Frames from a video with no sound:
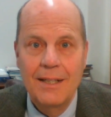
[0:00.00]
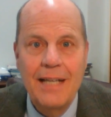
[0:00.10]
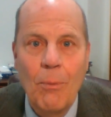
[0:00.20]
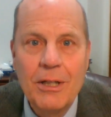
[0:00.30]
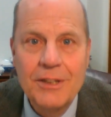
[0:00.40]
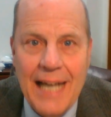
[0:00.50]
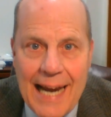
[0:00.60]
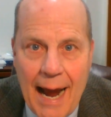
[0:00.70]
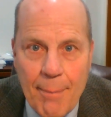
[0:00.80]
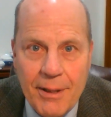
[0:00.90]
Now, where's that
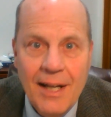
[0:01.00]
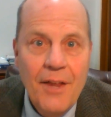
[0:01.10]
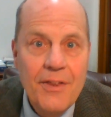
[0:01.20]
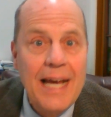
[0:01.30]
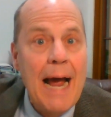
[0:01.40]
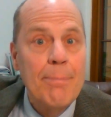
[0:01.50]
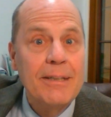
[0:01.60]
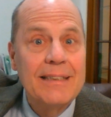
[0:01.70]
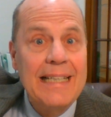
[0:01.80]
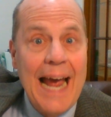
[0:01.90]
happen? That
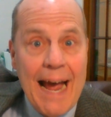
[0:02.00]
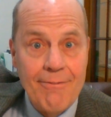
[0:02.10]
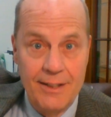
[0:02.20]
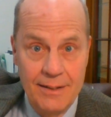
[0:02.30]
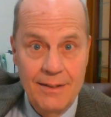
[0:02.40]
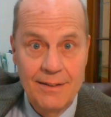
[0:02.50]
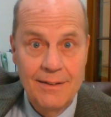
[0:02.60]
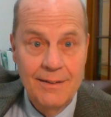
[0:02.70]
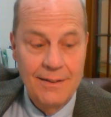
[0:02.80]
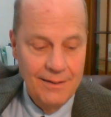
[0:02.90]
happens in heaven,
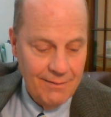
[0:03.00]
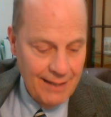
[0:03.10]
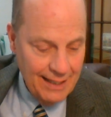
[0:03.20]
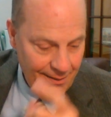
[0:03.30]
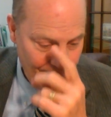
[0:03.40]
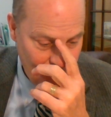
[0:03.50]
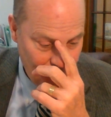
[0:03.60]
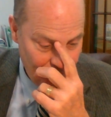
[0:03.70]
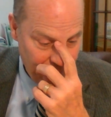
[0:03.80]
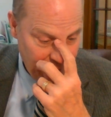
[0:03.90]
right?
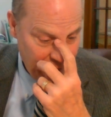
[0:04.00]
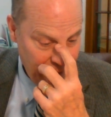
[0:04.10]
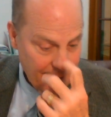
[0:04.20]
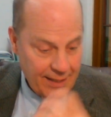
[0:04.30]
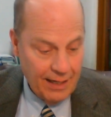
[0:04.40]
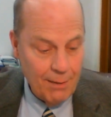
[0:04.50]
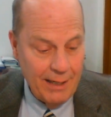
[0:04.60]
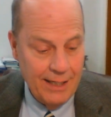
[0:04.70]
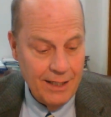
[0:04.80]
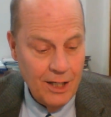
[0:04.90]

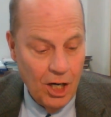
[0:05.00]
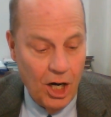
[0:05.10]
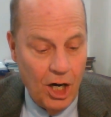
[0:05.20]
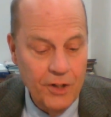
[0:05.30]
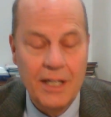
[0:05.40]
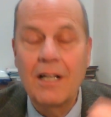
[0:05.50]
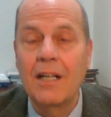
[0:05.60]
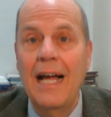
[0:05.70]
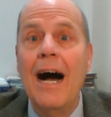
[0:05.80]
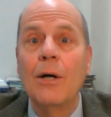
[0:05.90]
Coming on the
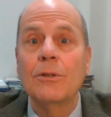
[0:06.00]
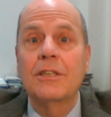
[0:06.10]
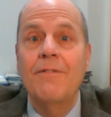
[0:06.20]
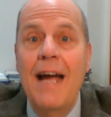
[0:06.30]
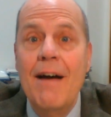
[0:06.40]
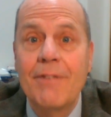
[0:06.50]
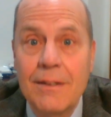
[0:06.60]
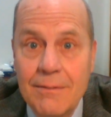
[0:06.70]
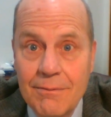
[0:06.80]
clouds of heaven.